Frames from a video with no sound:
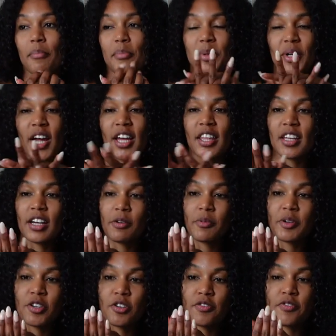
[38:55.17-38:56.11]
But I think I
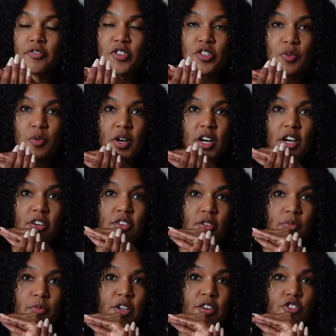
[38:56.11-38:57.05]
want to go for square.
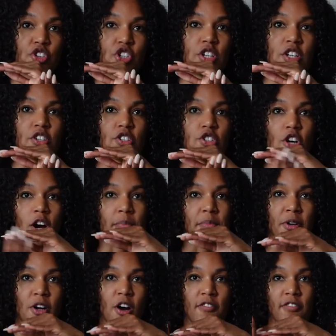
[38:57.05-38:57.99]
So I'm wondering if she can
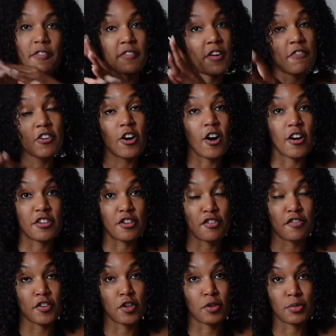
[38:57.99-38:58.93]
chop it off. I've never gotten a
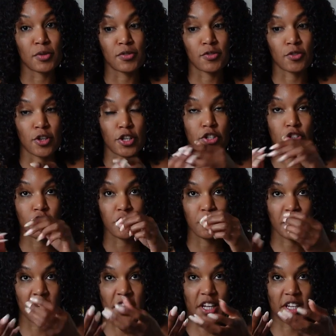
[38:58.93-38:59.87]
fill before. Usually
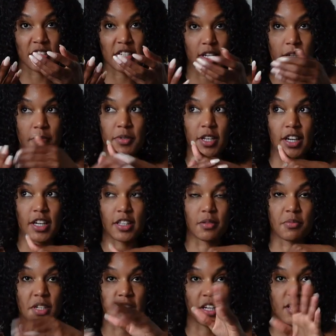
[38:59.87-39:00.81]
when I get tips, I get
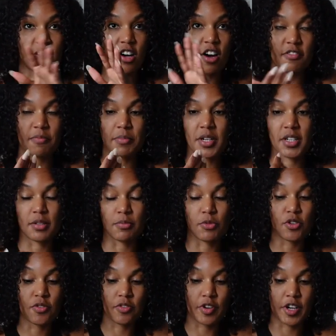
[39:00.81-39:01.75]
them taken off because I'm
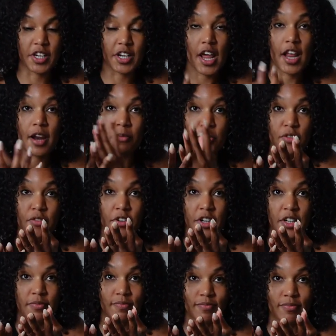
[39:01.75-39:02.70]
over it. And I'm over
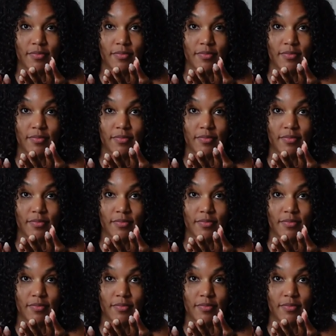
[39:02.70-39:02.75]
it.